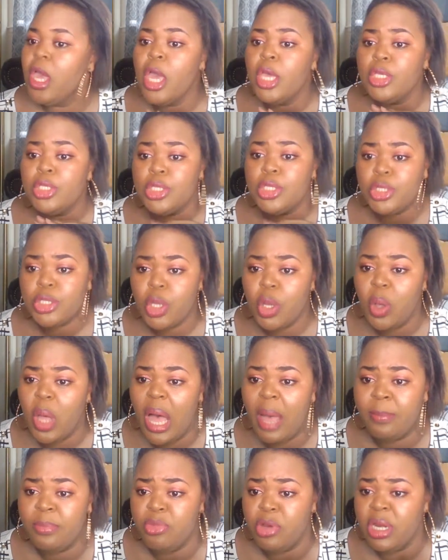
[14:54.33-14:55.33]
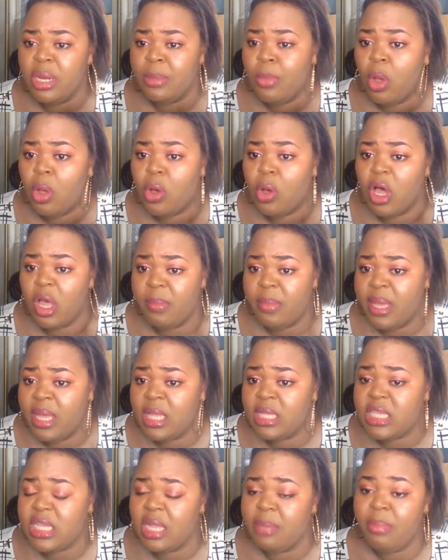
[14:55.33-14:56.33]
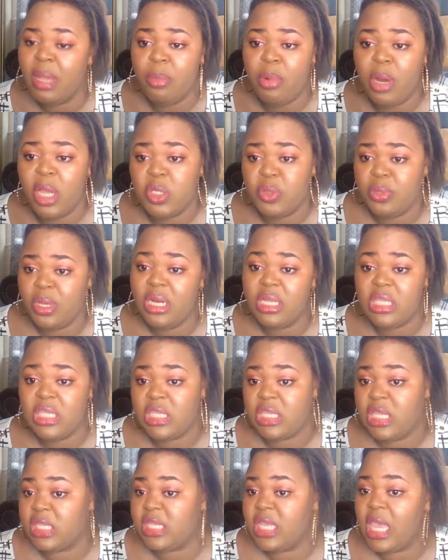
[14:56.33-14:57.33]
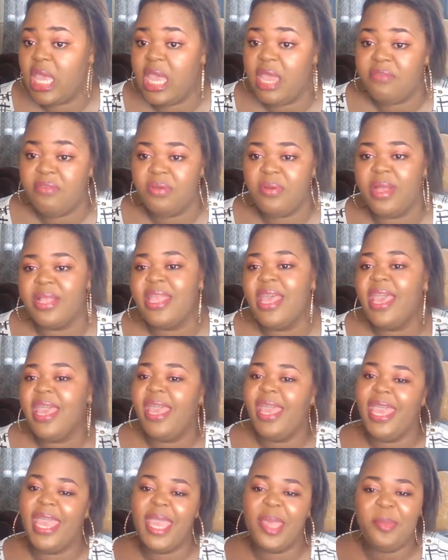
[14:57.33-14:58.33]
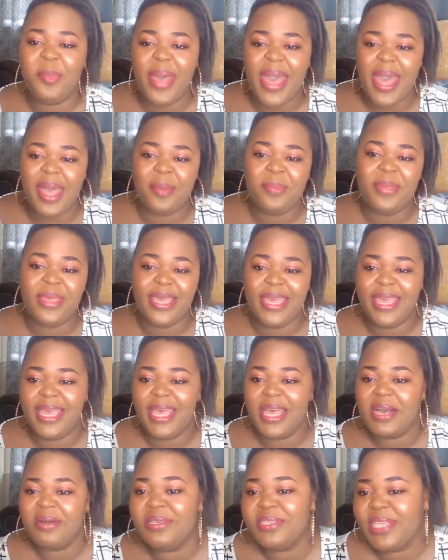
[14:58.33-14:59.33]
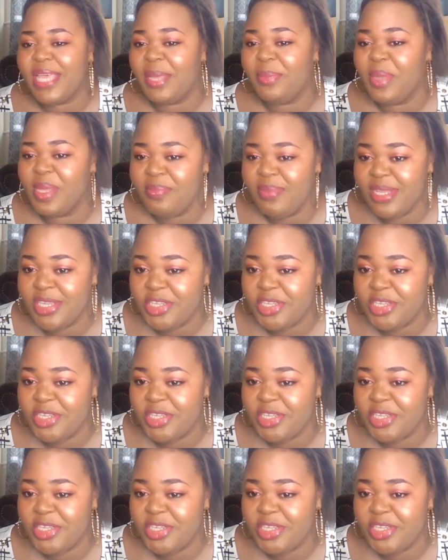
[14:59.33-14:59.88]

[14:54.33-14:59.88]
So I'm reading more comments, and Barbara's Reality says, "Hey everyone, hey baby, how is our baby